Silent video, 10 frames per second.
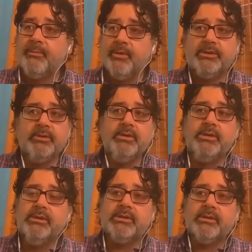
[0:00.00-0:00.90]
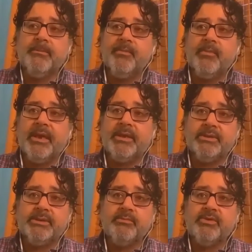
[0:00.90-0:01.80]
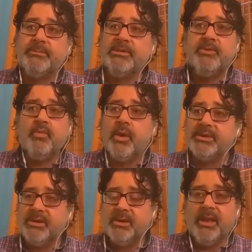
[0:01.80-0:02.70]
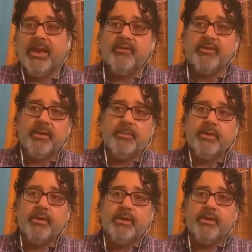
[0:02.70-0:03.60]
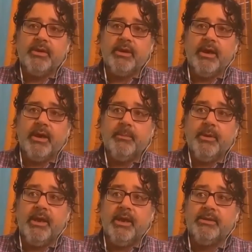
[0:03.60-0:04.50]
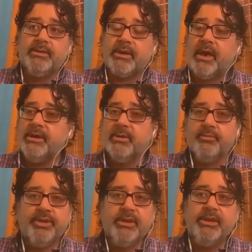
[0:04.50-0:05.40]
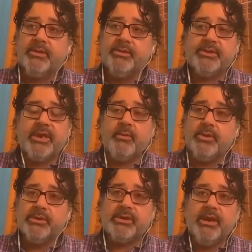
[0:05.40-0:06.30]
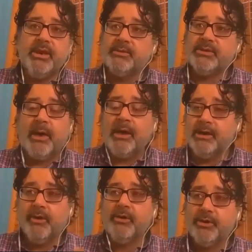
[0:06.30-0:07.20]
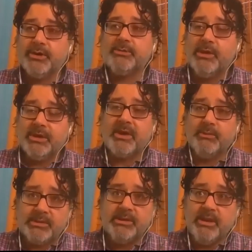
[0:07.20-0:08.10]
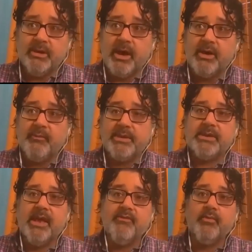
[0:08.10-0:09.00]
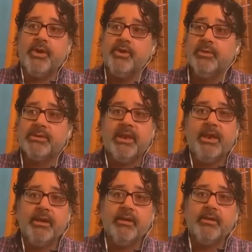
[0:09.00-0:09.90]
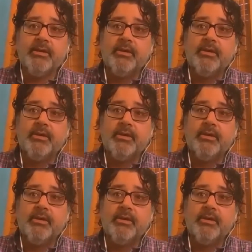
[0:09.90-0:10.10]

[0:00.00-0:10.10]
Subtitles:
opportunities that can sometimes be once in a lifetime. And I completely understand what you're saying. I was smiling earlier just because I was seeing a lot of myself in what you were saying.